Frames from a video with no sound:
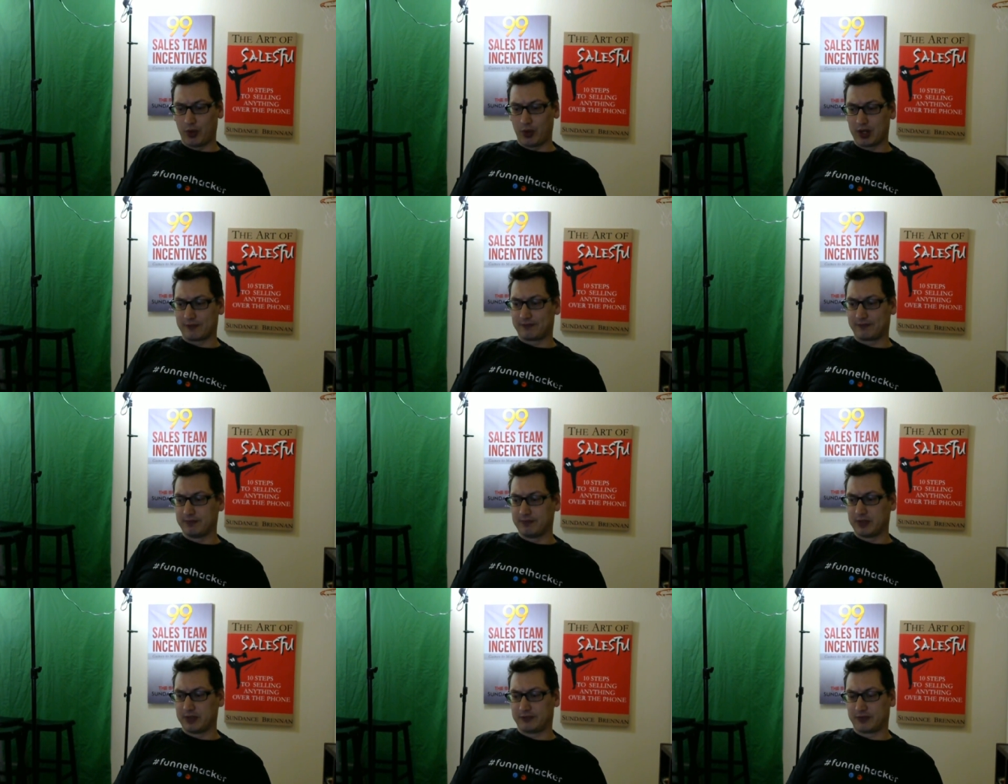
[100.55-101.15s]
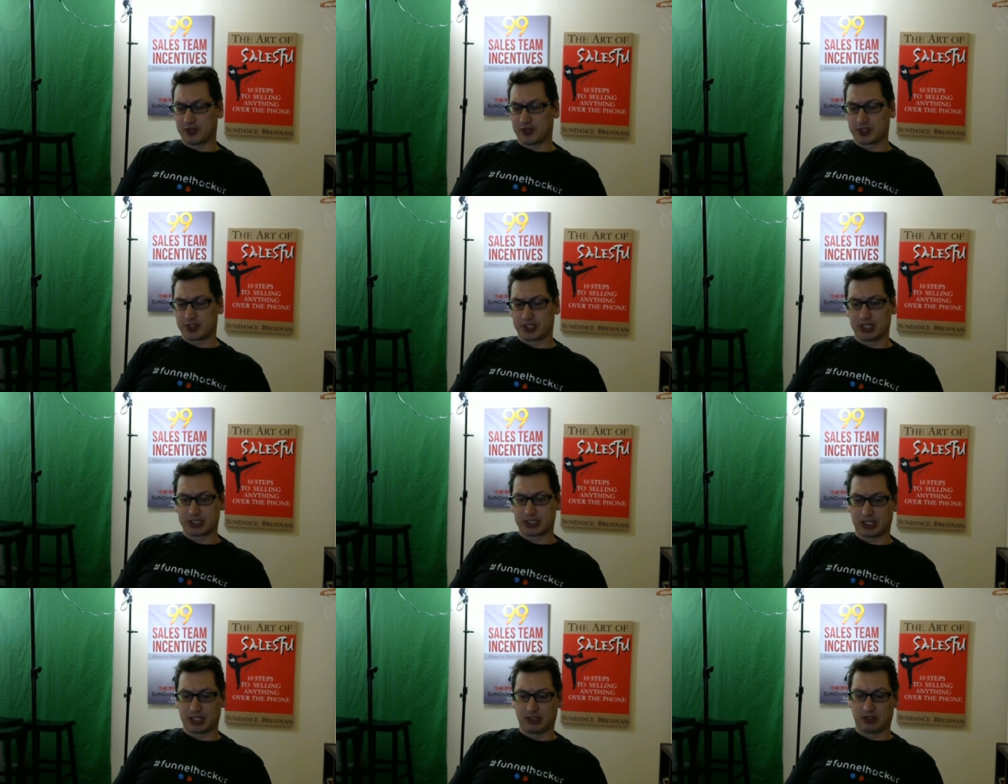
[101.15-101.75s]
One of the first
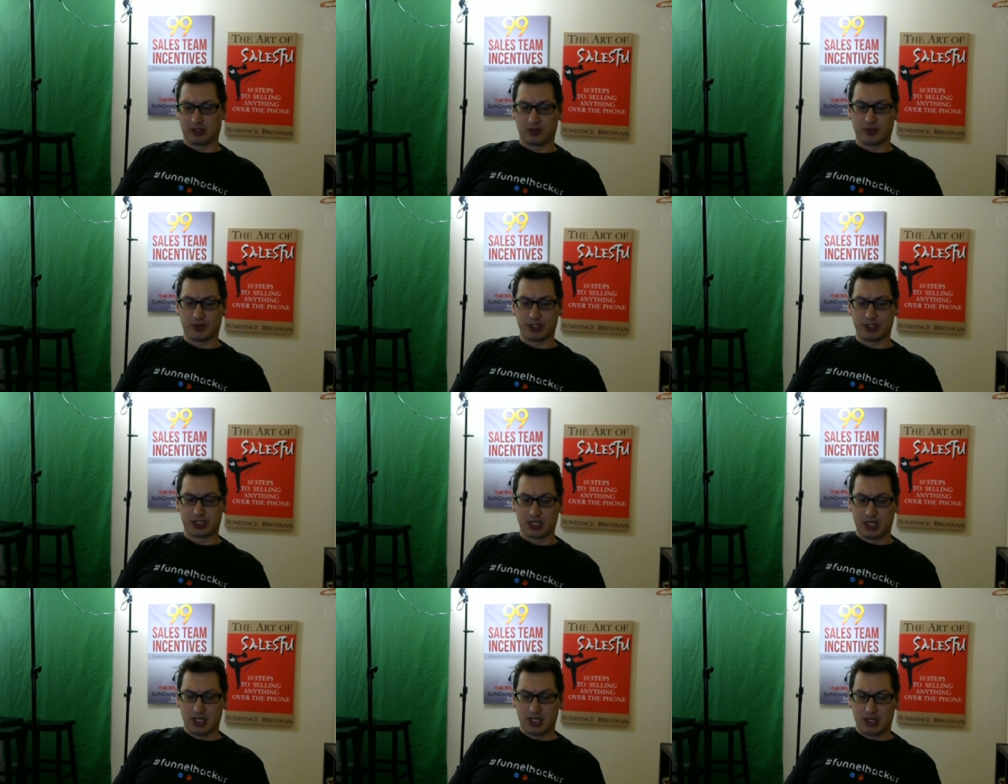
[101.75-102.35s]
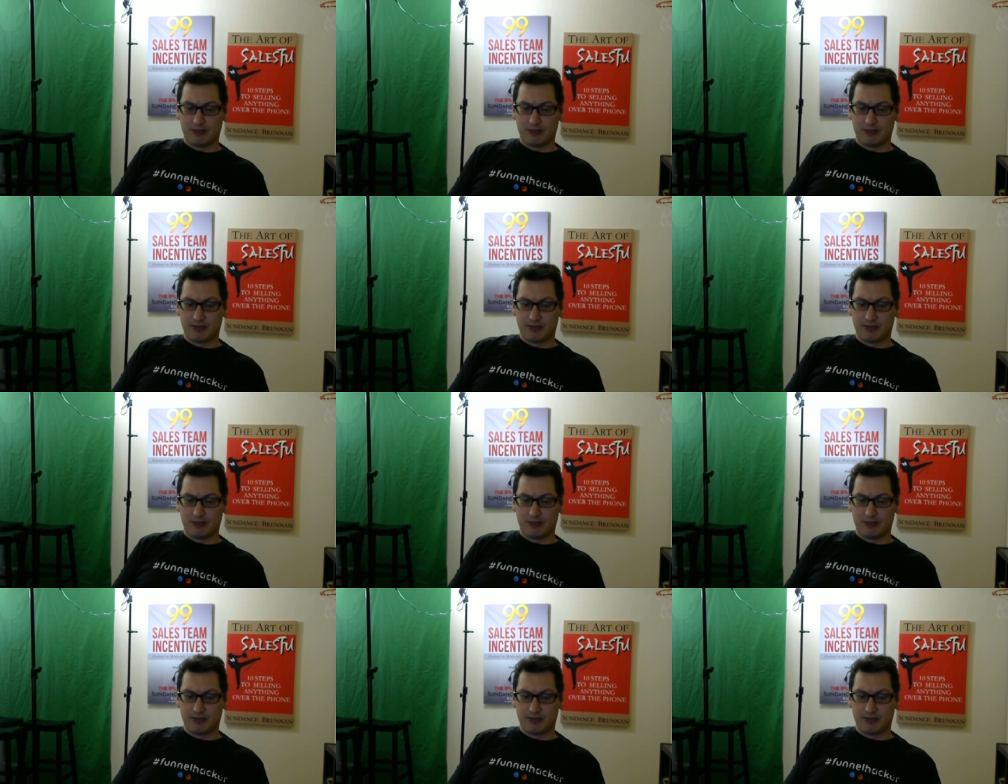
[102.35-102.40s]
things I learned was,